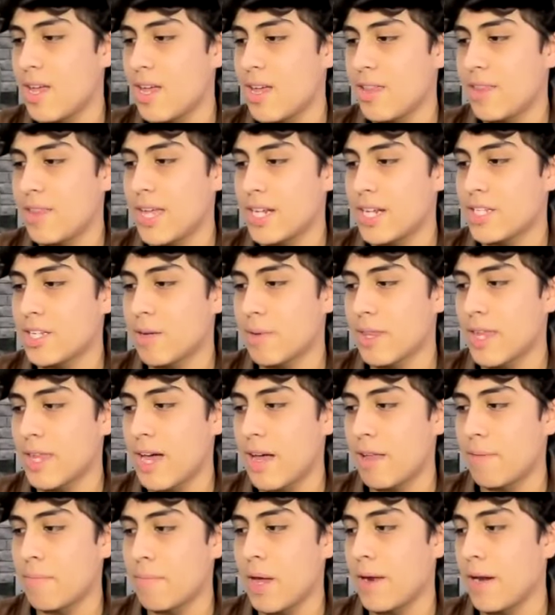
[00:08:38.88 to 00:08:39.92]
That's something
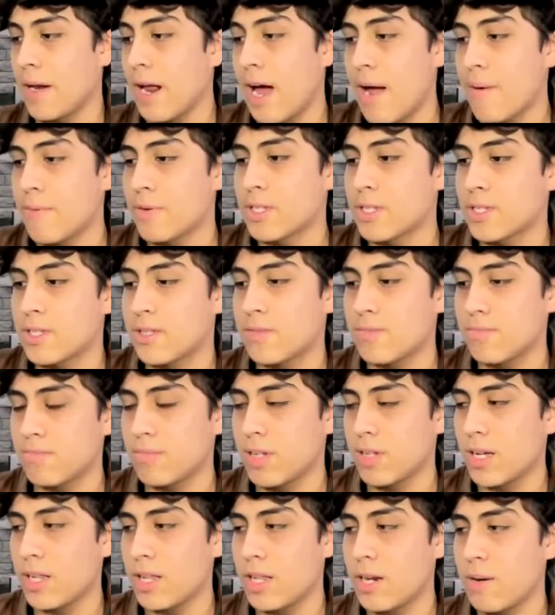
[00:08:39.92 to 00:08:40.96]
that I was
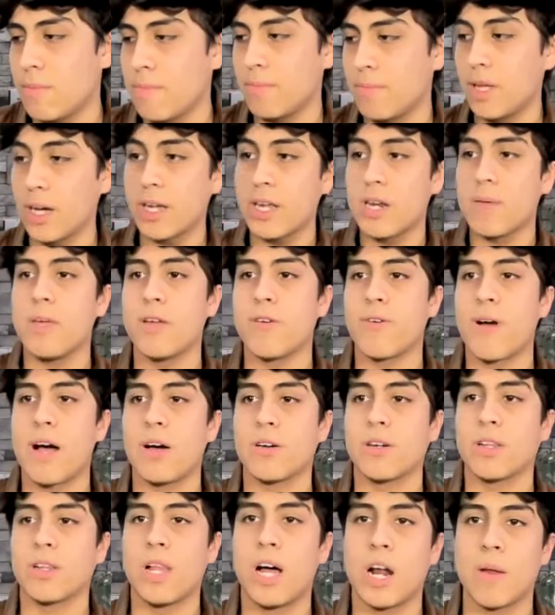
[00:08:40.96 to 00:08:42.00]
lucky to be
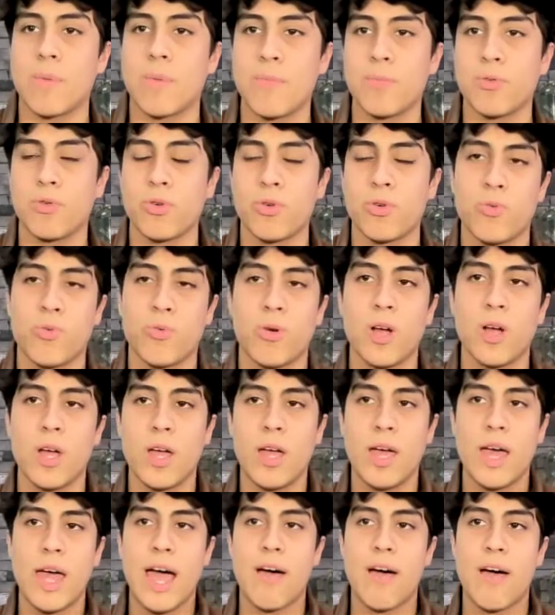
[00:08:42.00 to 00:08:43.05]
around a lot of people who
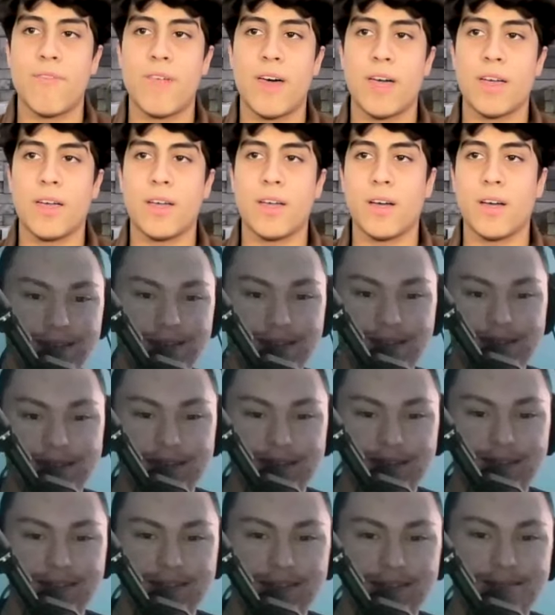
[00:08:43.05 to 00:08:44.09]
have that
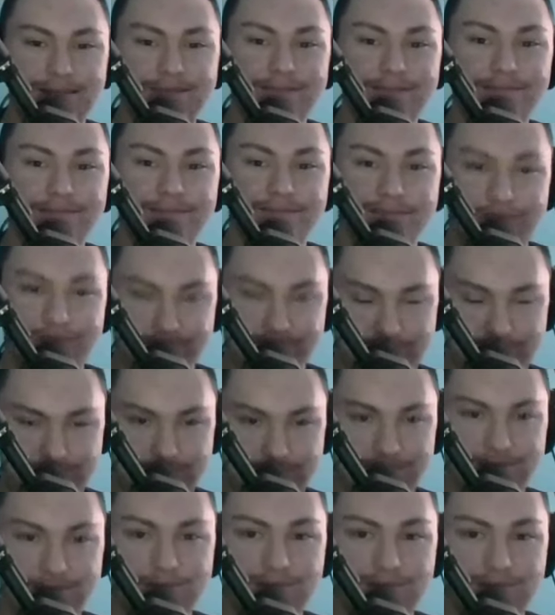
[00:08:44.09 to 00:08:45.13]
great interest. I'm
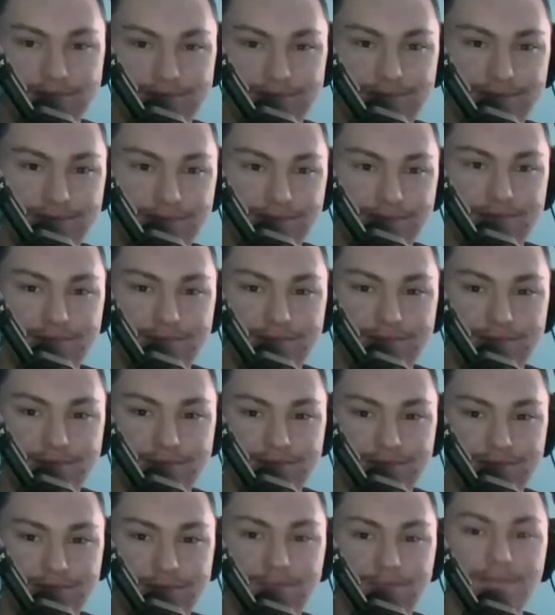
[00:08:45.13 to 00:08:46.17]
in high school right now,
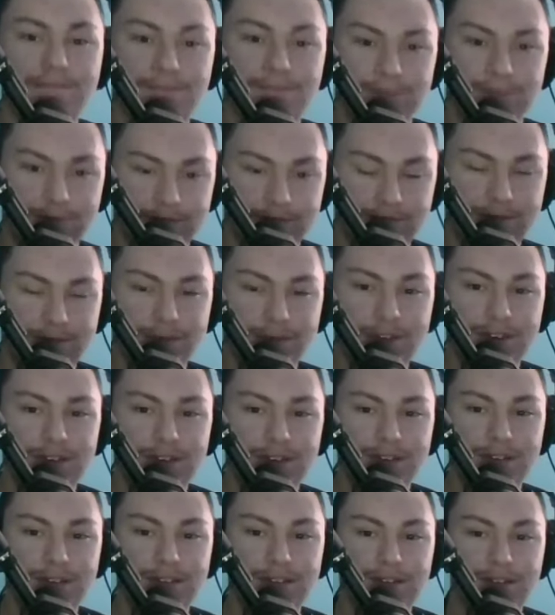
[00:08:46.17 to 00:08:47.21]
so I major in musical
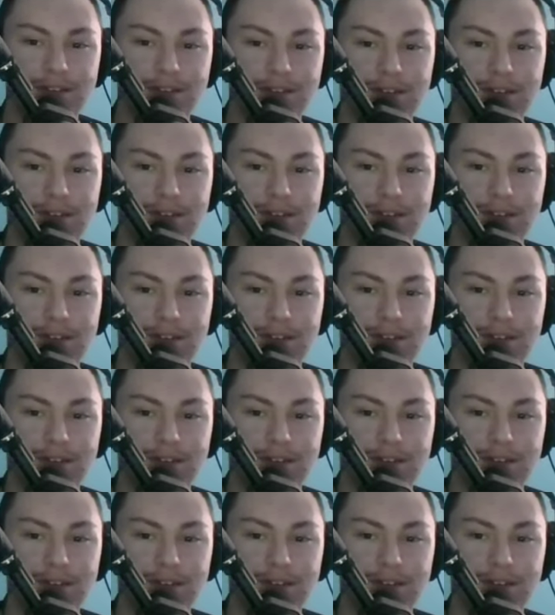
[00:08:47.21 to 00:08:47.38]
theater.